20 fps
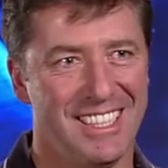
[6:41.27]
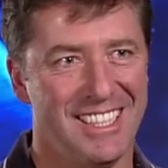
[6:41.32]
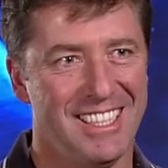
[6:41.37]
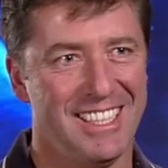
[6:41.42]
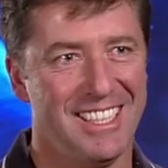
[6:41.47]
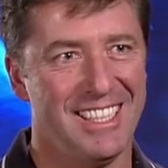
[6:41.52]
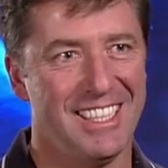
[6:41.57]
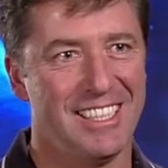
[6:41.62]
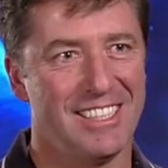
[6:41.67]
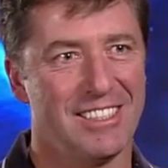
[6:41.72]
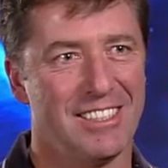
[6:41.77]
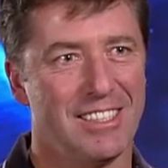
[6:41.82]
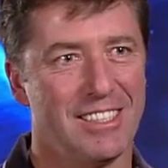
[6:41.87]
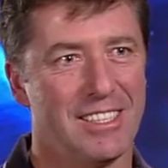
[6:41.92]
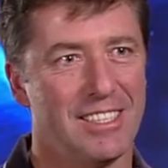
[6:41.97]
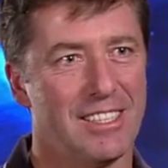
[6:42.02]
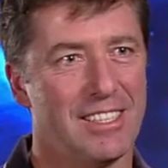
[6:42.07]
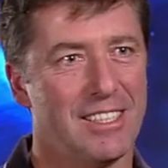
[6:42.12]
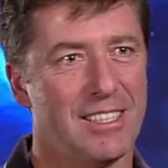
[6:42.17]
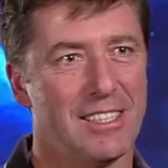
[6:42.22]
And,
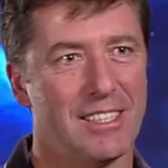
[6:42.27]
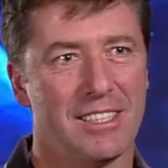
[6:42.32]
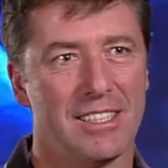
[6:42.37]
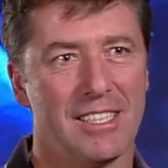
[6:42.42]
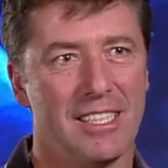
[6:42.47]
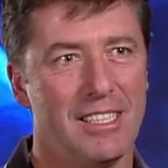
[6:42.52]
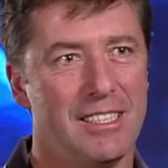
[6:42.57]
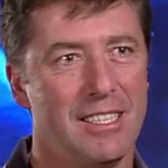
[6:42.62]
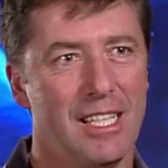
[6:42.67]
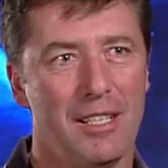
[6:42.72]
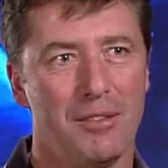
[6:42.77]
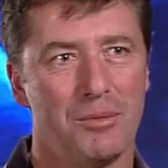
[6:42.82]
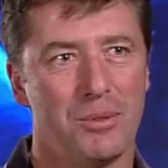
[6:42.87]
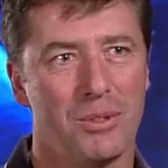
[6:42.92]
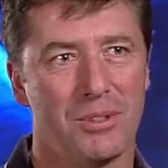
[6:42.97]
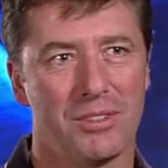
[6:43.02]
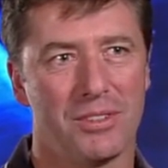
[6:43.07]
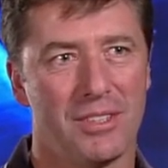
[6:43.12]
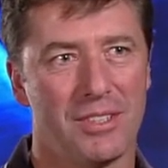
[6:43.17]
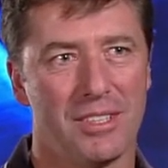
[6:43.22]
uh, and that
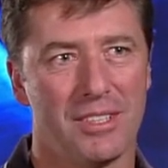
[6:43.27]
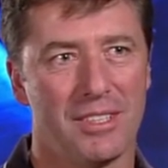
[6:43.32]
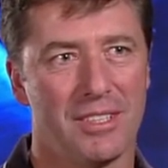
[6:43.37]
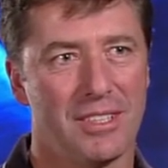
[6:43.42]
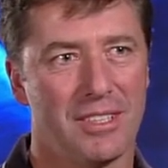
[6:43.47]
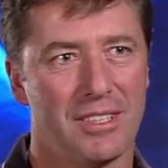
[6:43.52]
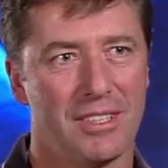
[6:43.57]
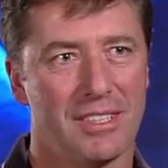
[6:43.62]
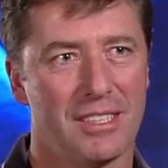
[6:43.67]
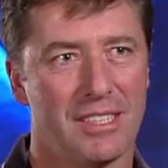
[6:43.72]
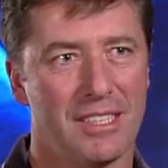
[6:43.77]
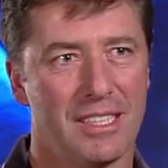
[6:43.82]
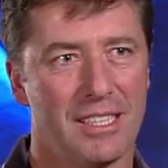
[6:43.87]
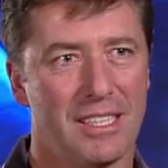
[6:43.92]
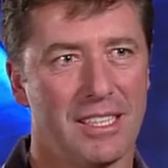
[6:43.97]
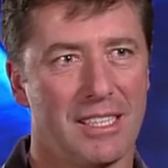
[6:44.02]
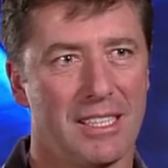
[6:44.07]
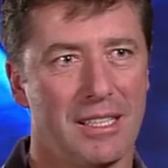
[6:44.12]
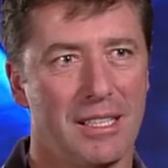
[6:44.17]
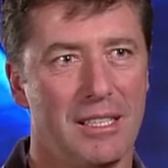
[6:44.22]
was, uh,
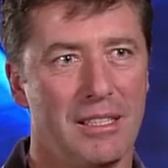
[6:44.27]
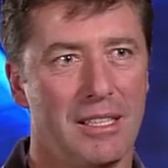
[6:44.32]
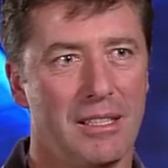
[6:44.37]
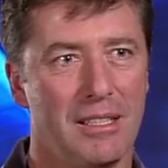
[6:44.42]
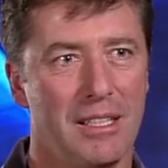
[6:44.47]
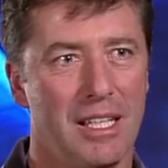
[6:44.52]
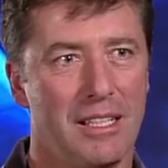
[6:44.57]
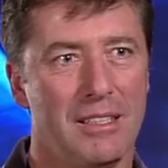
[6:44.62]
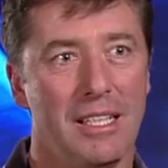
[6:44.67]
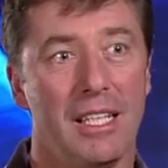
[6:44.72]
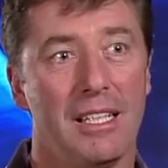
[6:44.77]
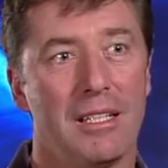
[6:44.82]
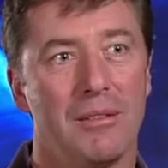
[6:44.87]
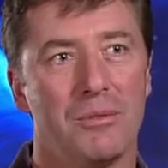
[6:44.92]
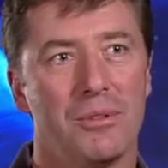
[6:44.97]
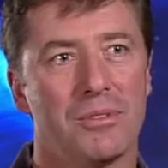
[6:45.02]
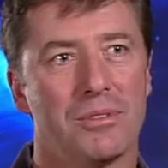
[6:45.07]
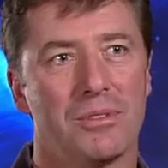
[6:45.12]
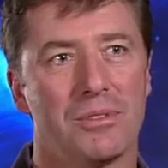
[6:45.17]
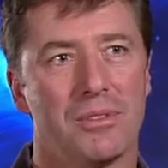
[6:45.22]
uh and, and then I
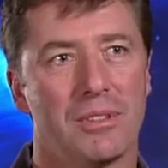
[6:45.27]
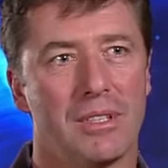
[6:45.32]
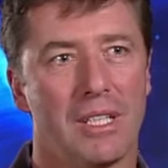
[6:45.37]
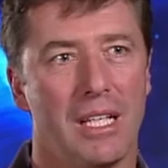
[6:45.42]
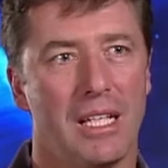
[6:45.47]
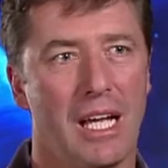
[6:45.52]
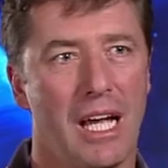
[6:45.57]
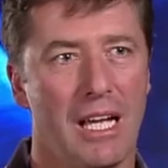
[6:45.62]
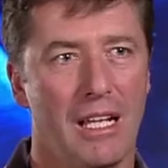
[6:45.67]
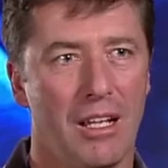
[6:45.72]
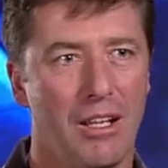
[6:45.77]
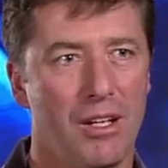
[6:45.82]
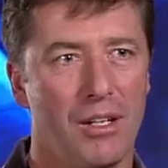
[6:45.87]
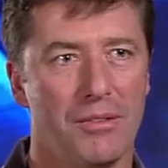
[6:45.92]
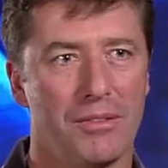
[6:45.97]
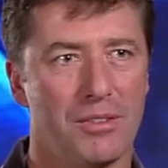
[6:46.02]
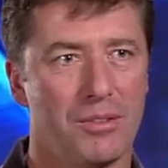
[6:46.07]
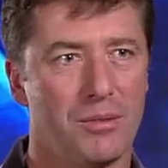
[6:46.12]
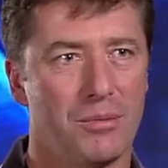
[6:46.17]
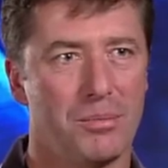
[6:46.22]
was, I, I
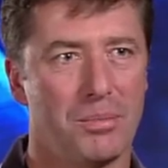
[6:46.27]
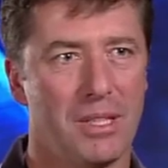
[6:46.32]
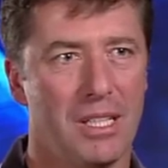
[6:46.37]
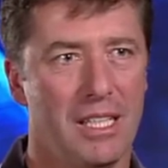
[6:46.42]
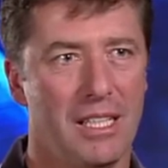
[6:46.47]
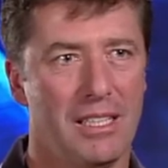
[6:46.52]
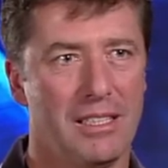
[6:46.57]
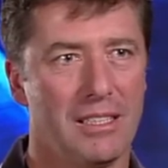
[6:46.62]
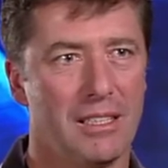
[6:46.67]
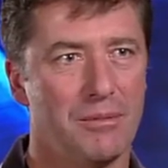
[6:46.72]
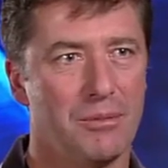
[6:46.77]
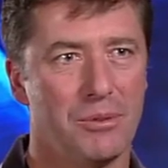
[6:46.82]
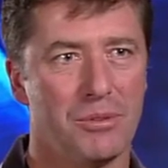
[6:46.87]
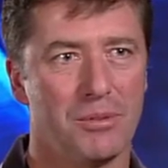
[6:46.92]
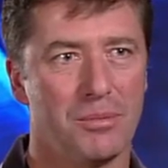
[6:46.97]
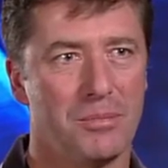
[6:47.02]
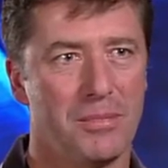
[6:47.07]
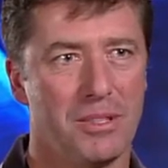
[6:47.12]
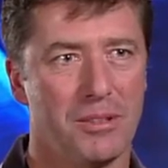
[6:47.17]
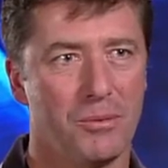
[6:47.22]
loved playing in the
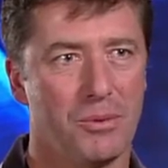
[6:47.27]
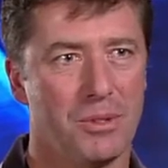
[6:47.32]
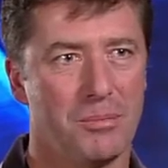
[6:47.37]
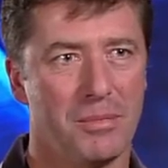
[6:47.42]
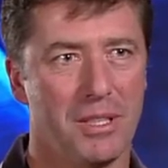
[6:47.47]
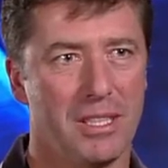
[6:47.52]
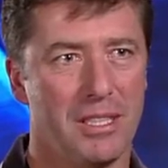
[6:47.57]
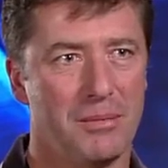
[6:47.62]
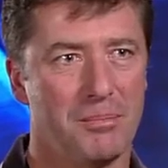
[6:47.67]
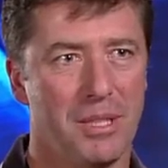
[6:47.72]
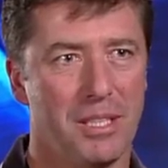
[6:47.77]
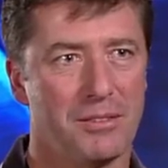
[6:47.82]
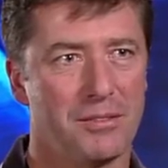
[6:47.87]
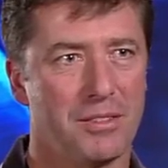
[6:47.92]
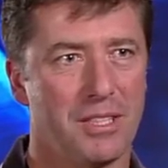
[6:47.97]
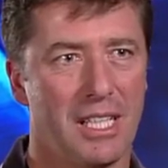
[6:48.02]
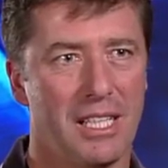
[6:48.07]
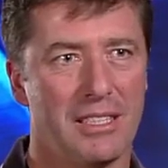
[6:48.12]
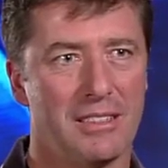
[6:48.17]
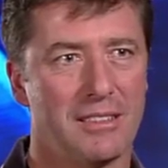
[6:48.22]
woods with my, my
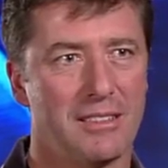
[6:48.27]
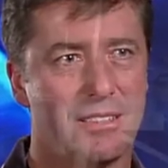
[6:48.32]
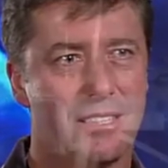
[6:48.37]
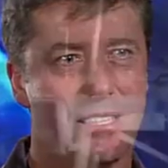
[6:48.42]
friends.